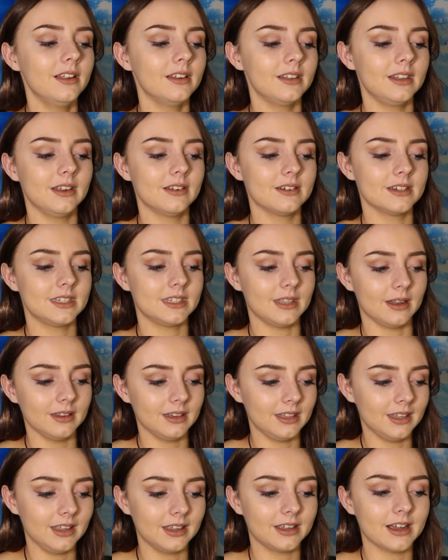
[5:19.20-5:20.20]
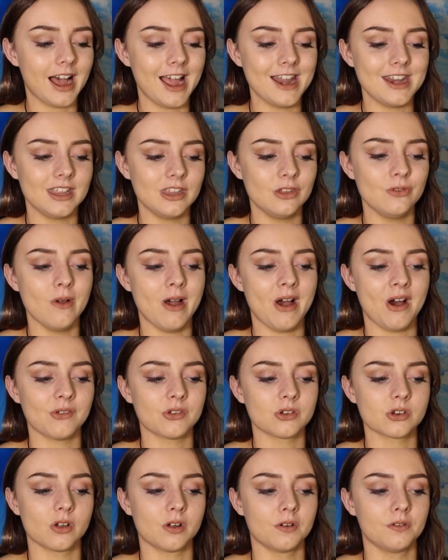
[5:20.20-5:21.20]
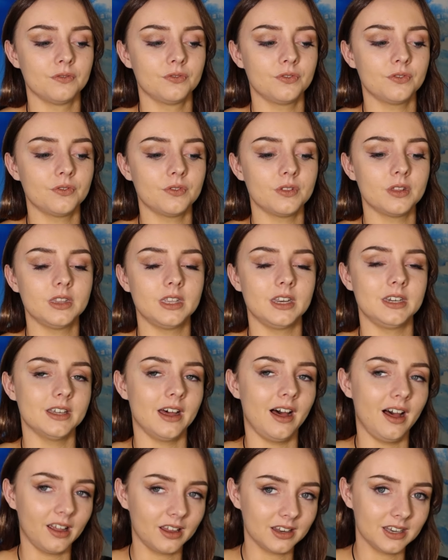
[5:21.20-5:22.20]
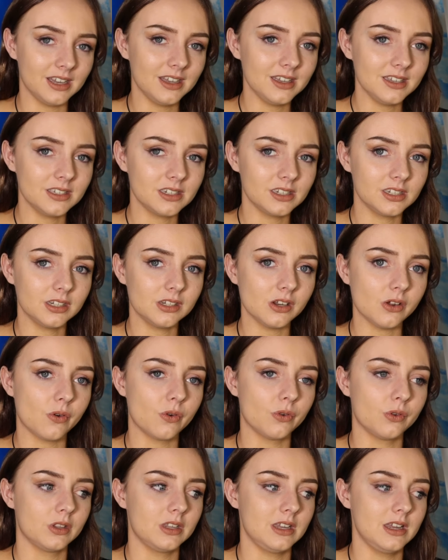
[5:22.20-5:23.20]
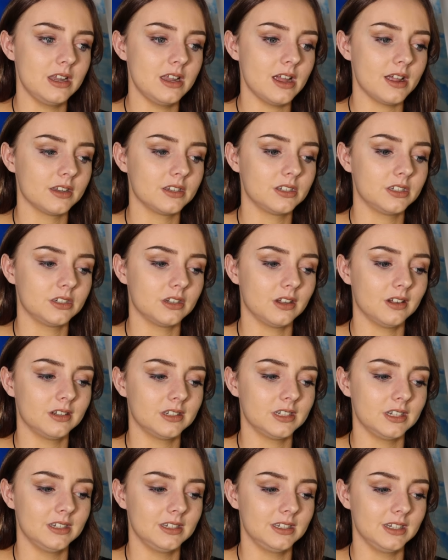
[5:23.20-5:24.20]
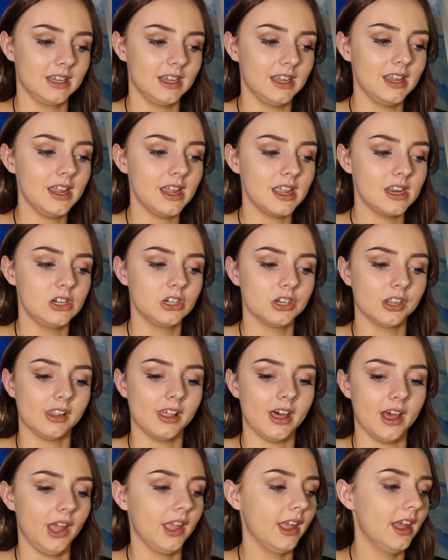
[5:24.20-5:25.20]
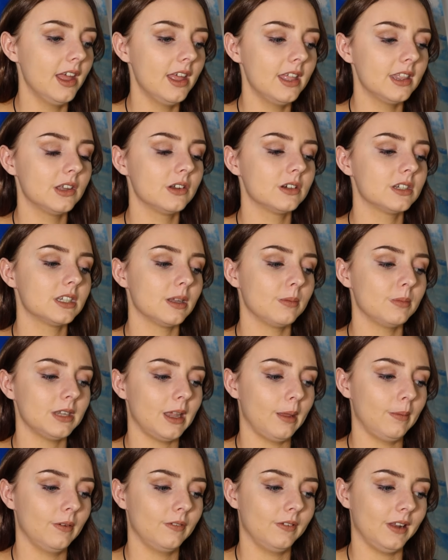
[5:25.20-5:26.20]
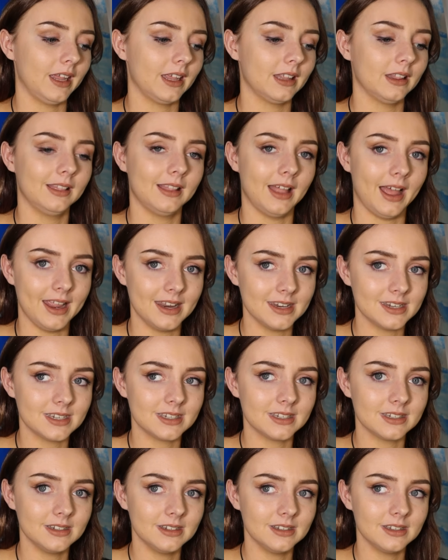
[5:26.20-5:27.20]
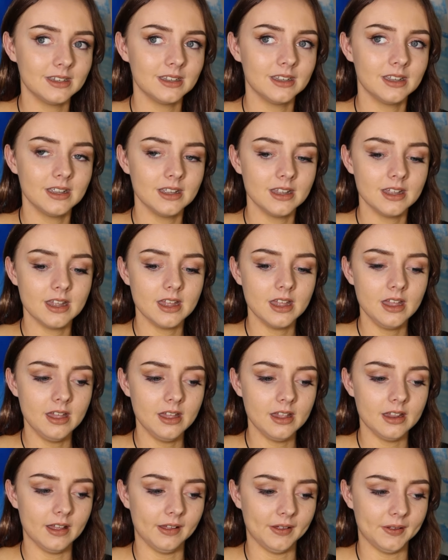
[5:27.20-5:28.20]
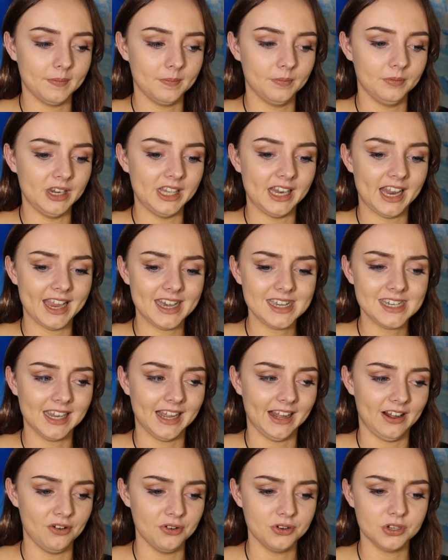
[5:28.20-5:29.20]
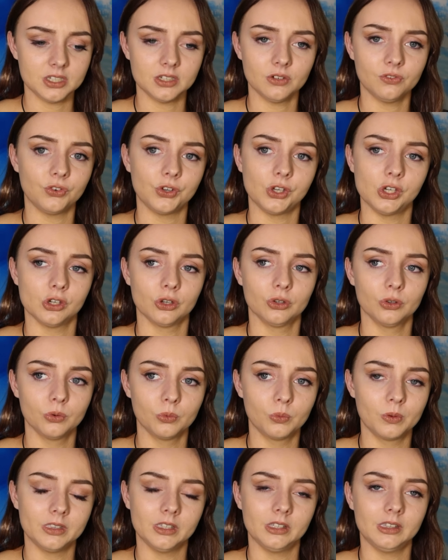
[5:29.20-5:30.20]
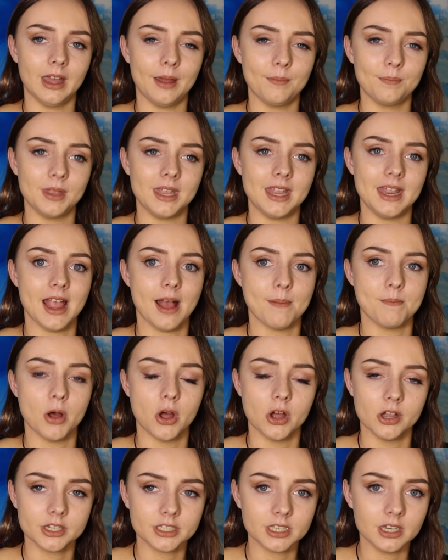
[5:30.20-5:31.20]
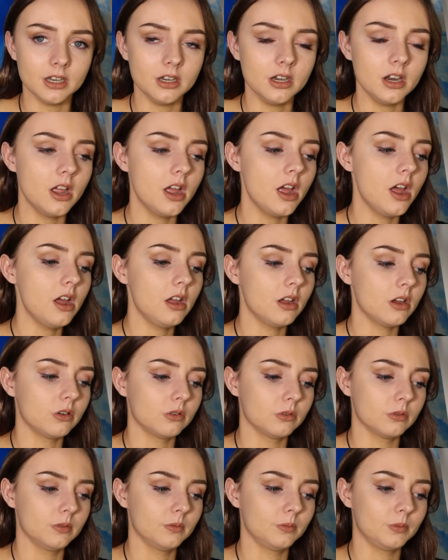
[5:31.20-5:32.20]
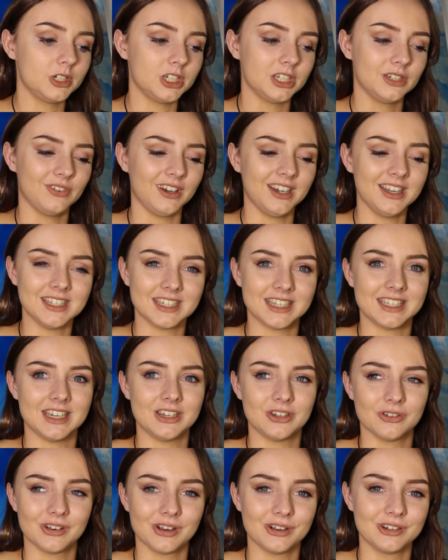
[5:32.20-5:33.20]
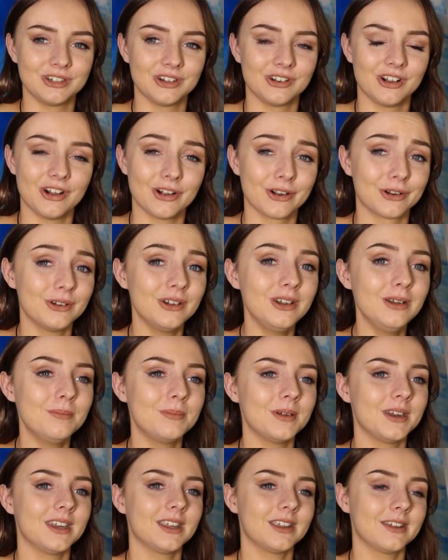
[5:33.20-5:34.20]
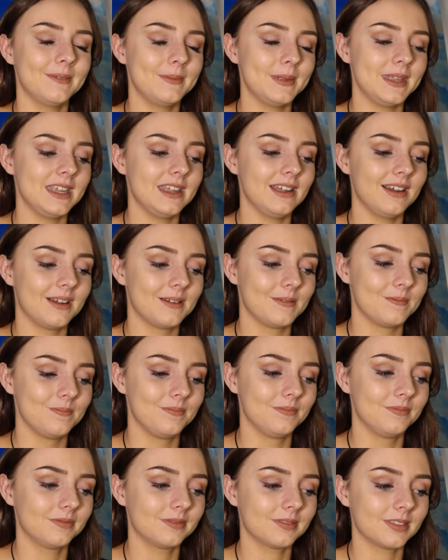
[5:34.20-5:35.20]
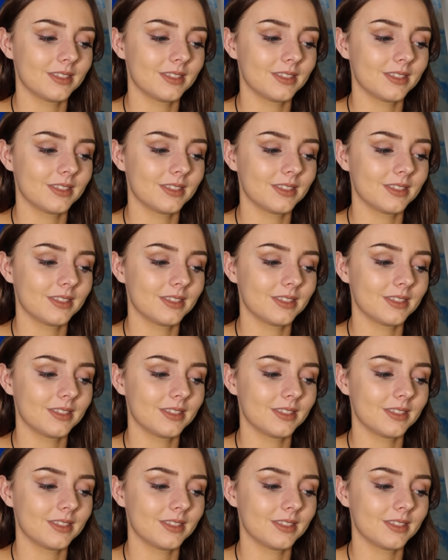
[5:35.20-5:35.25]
There's something guiding you out of the darkness or the uncertainty in July. There's some type of like light, lighthouse for you, whether that be a person, or, which is funny because I said you're on your own, but it could be, you know